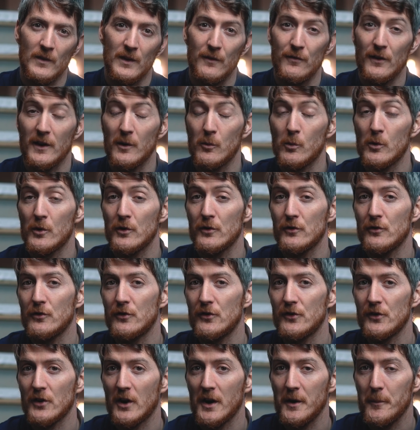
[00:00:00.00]
If I were to
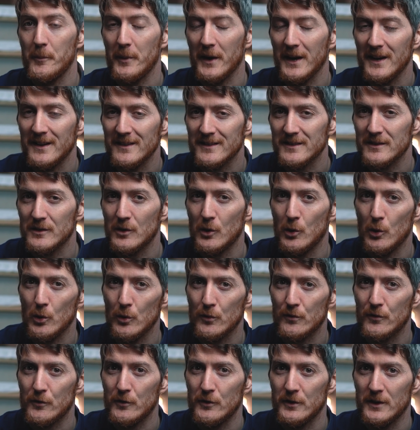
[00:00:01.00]
start painting all
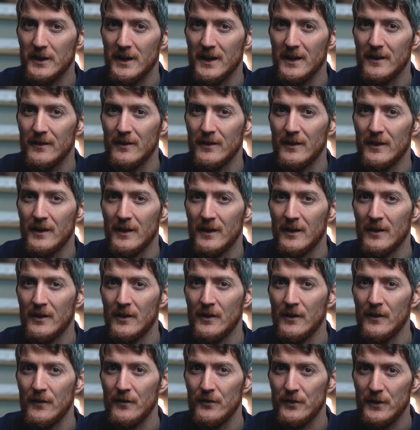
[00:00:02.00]
over again,
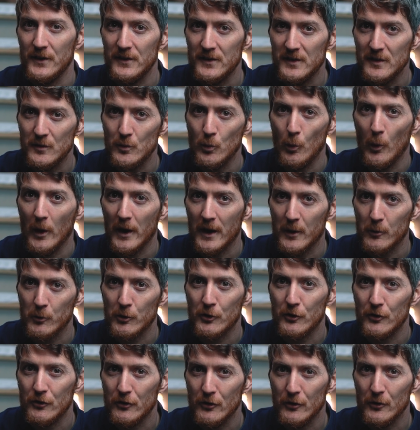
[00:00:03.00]
this is what I
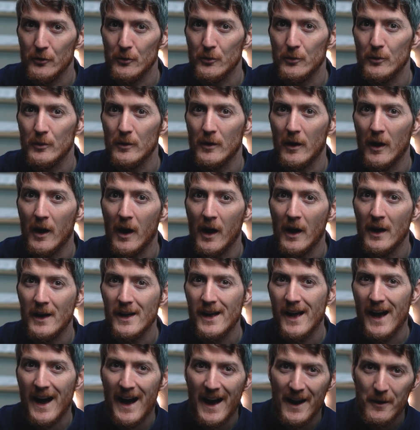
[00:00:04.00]
would do.
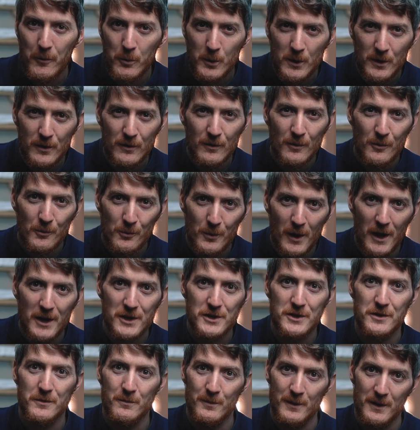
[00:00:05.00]
I wouldn't
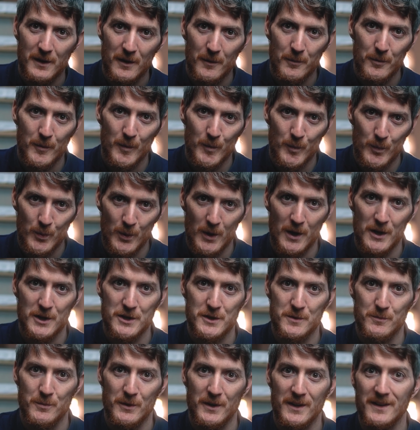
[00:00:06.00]
rush to pick up a
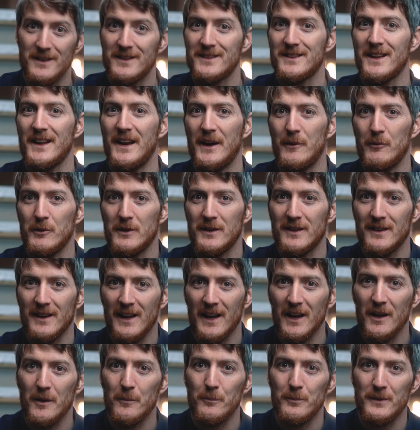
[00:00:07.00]
brush, but instead I would
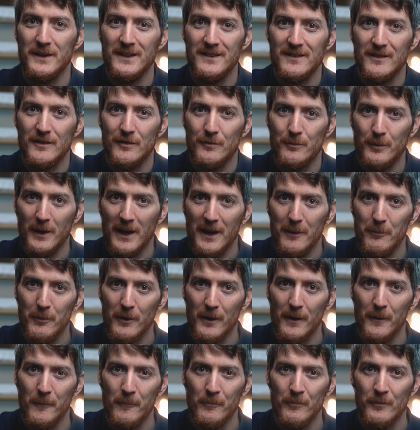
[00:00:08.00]
take a piece of
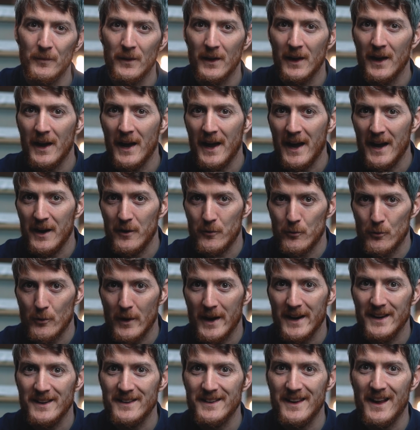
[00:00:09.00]
paper and
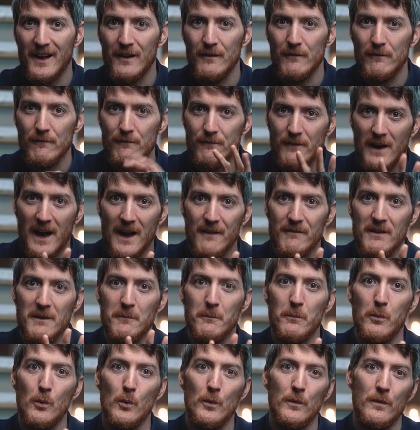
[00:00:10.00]
write down five
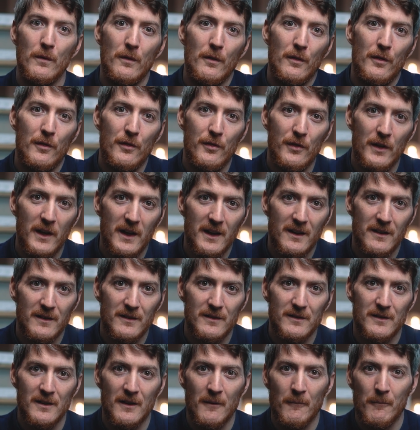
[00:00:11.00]
important
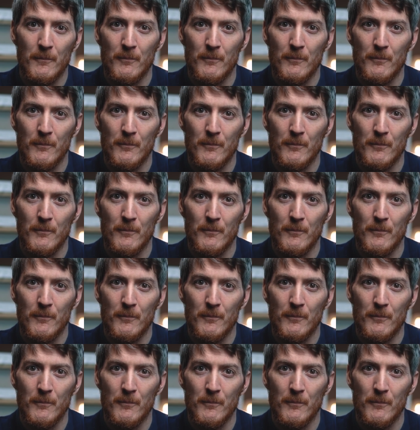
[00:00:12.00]
things.